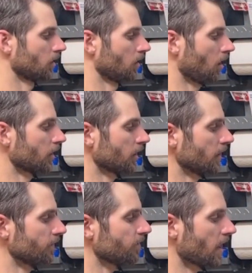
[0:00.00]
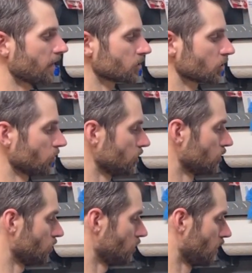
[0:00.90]
on an M5
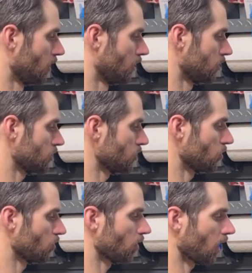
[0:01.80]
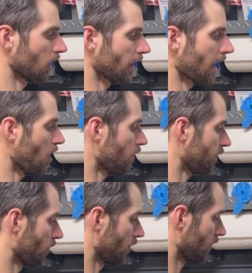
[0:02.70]
screw to
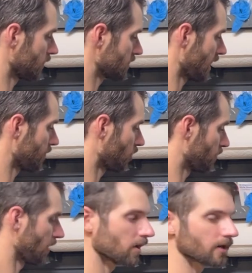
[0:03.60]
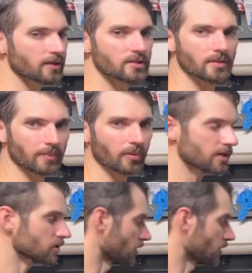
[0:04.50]
allow for skateboard bearings to be placed